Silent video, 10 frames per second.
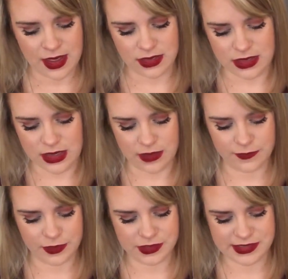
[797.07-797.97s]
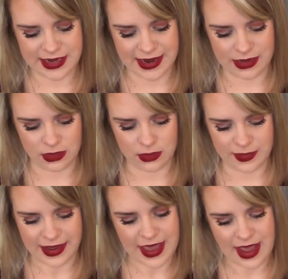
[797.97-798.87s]
The first item I
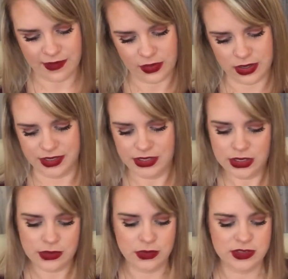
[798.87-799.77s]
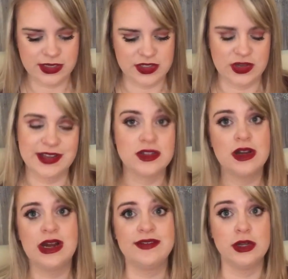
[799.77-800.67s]
have already used because you guys know
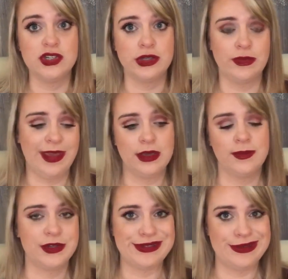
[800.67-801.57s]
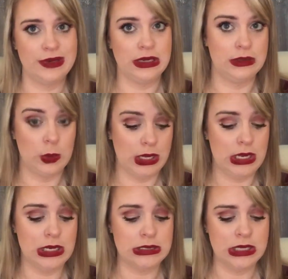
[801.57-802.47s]
I have no chill with makeup. There's no way I can
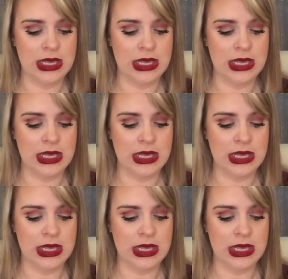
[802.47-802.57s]
wait.